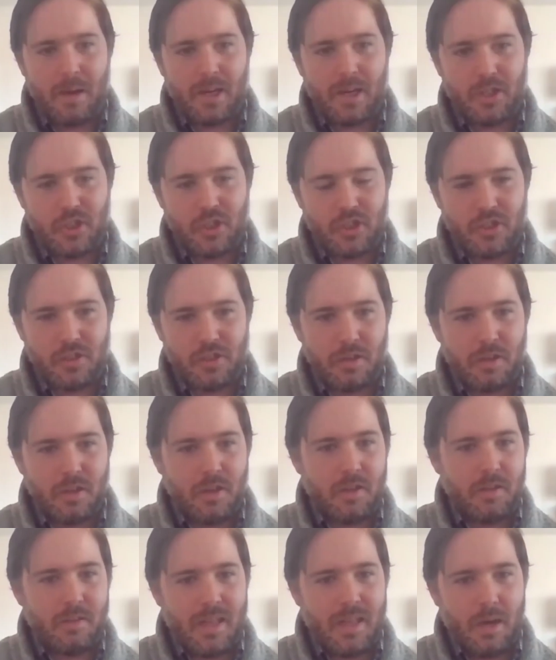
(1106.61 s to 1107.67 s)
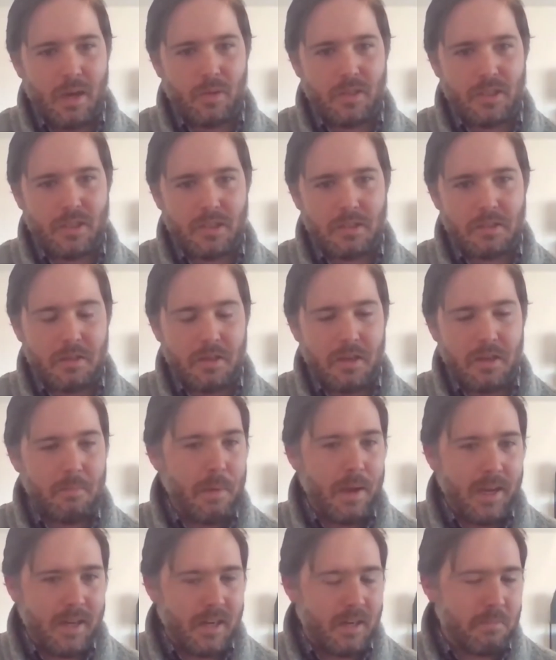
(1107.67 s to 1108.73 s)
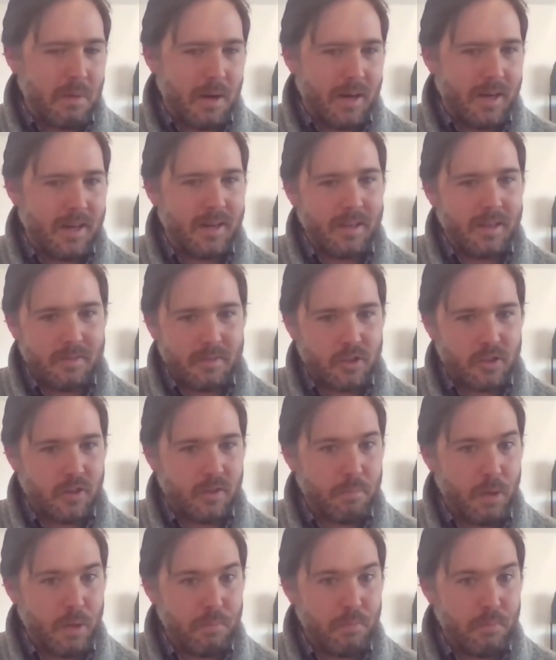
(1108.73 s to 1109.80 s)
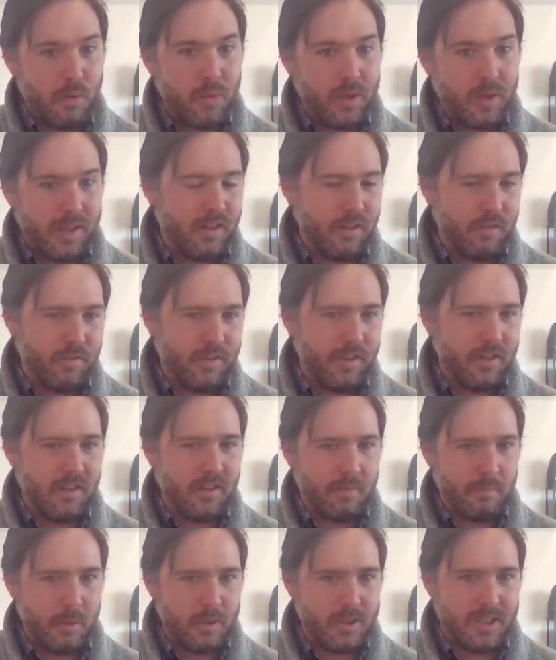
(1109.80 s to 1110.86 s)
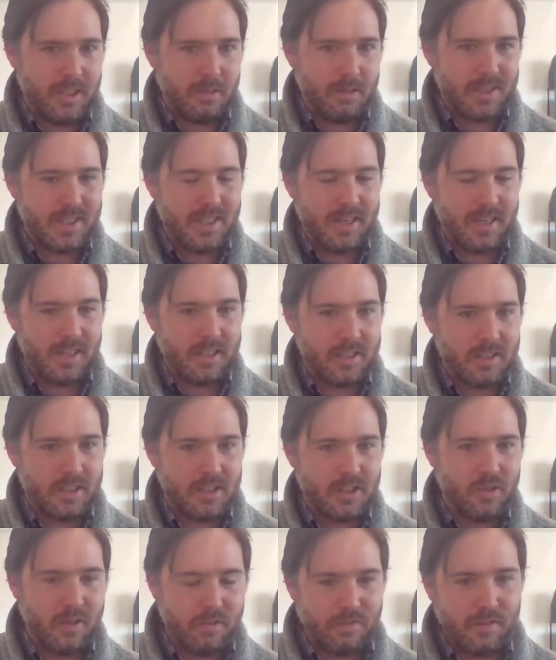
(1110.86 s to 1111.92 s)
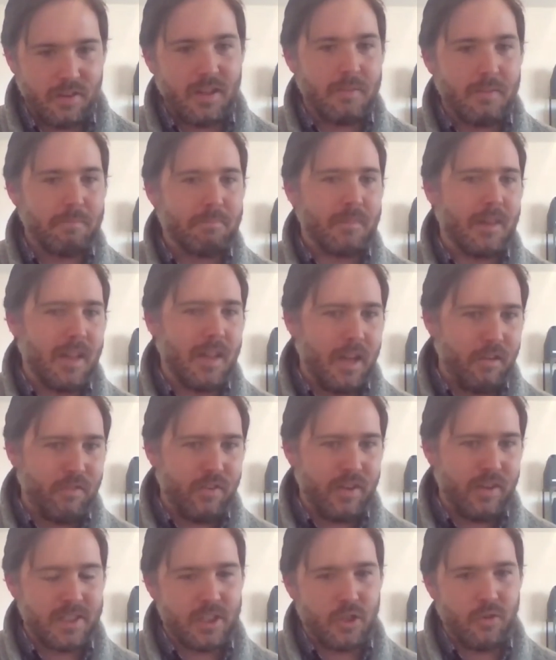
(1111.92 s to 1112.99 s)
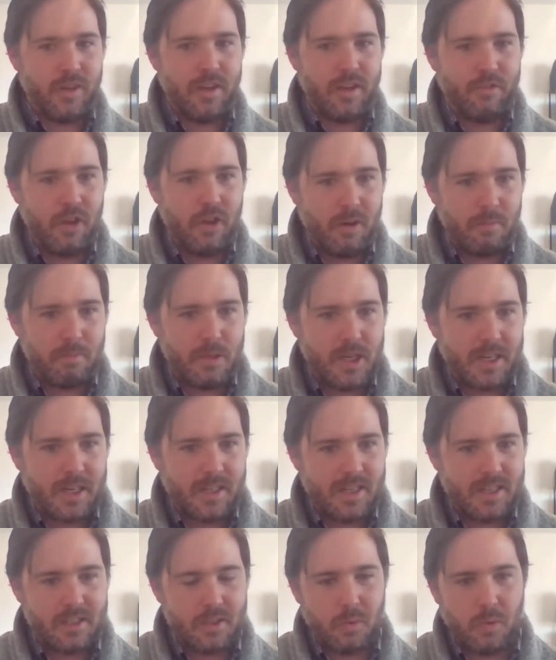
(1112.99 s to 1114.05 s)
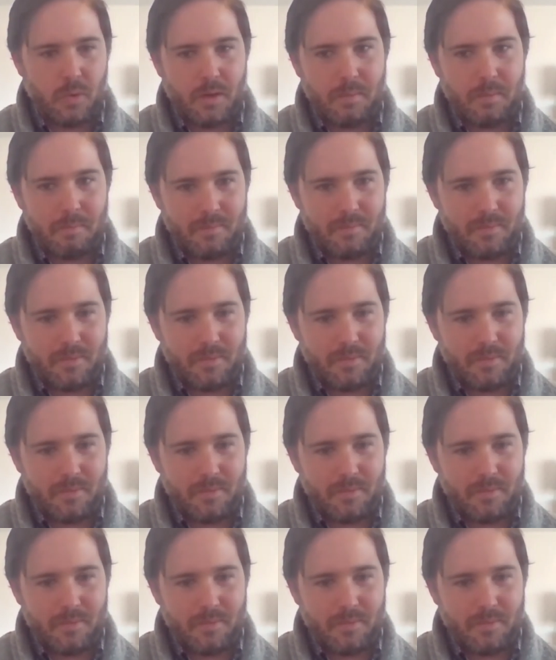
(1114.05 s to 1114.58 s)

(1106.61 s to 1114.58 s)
much that was debated by certain people within the field of museum studies, the sort of life history of an object, as it were.